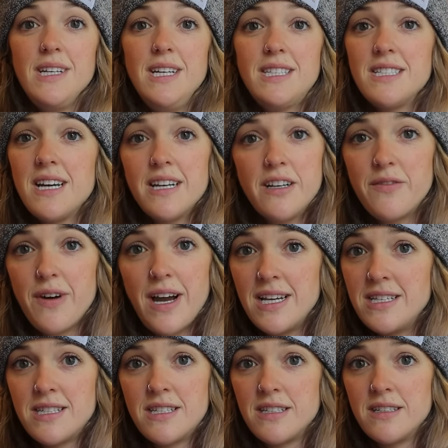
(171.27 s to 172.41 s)
It's not
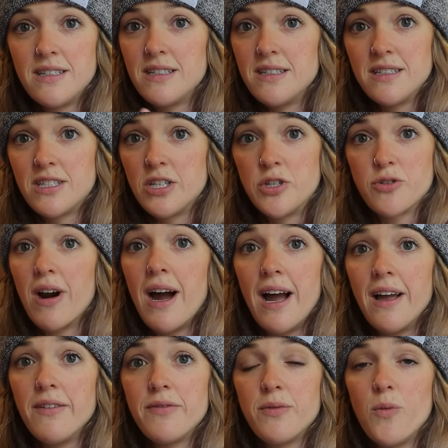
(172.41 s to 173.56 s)
advised to
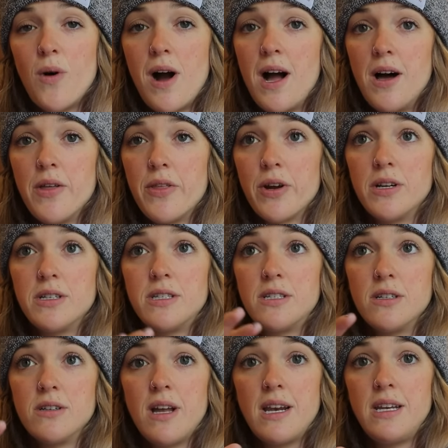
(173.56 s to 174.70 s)
drive while there is
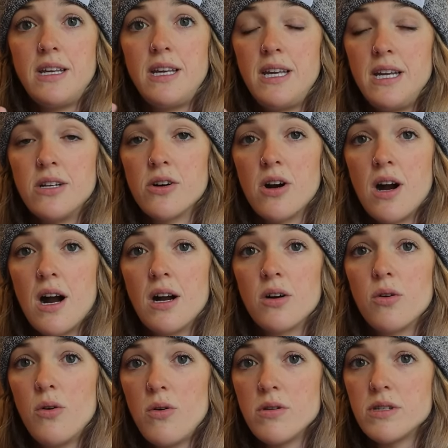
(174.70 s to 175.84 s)
still any heat or hot
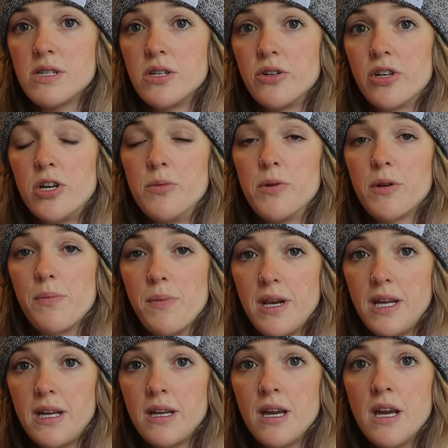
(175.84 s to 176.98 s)
coals in your cubic
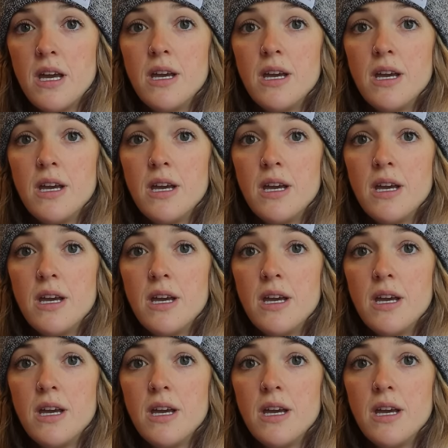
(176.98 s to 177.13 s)
mini.